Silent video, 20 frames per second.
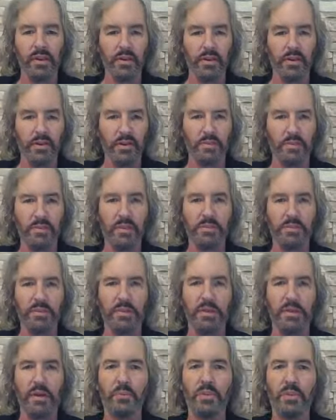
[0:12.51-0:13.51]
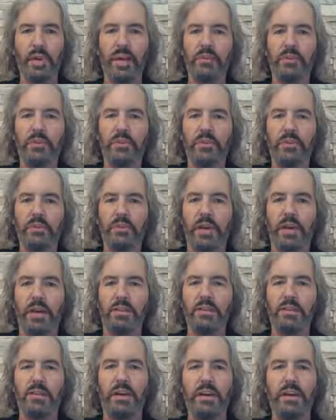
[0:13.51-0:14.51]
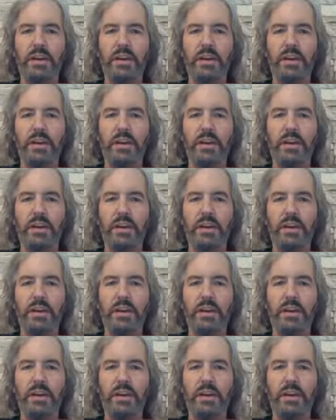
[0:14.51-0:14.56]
commitment that we had to do last night,